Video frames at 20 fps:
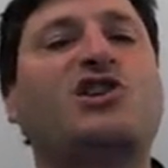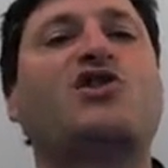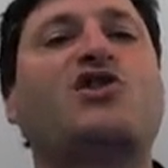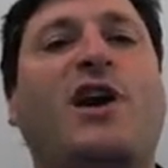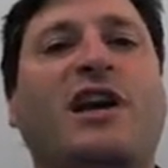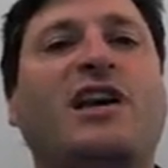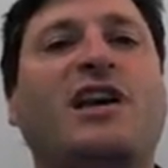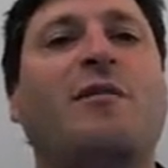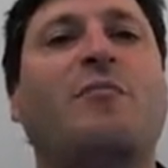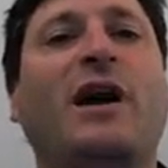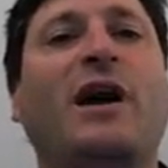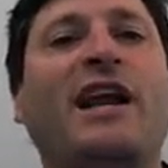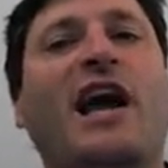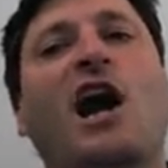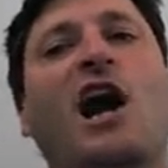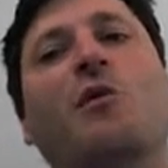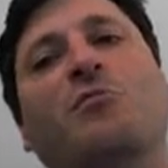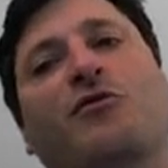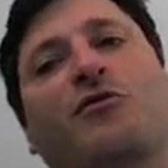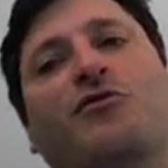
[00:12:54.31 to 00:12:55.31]
to try and get money
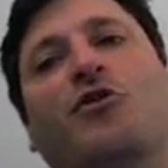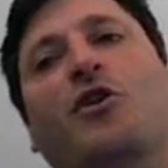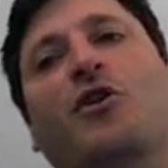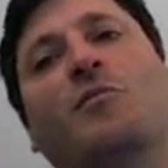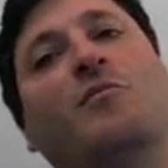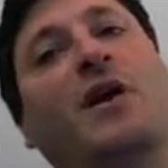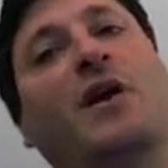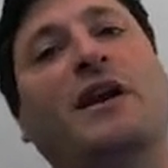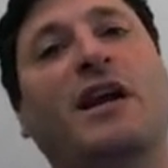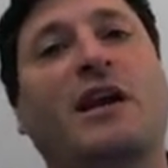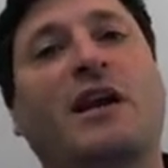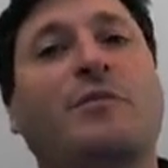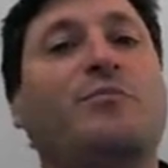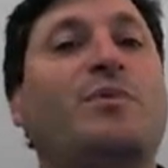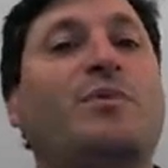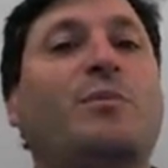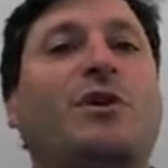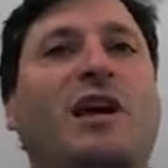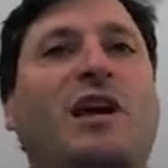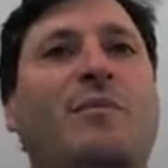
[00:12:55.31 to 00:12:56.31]
out before Monday
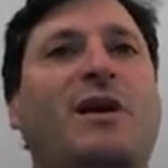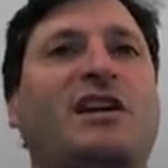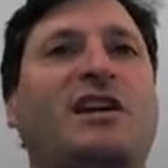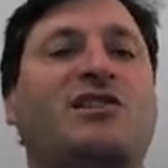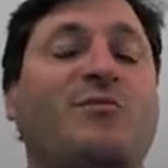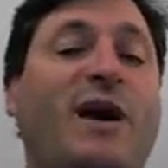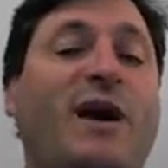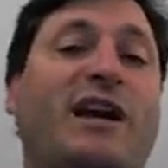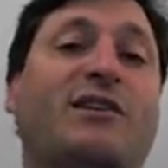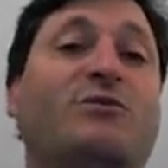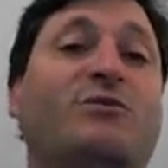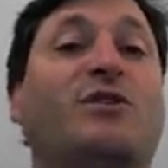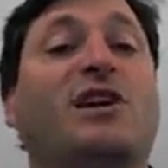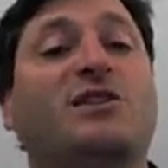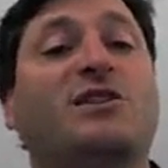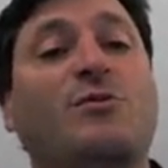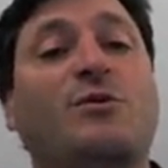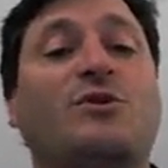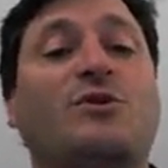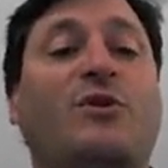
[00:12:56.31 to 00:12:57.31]
people came back to the bank and
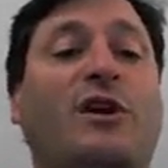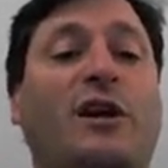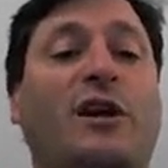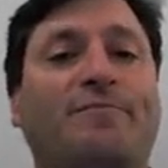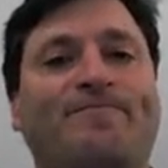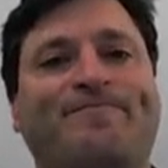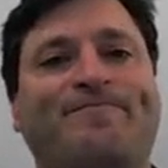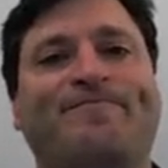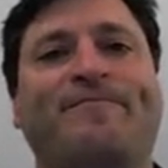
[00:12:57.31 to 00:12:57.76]
realized what was going on.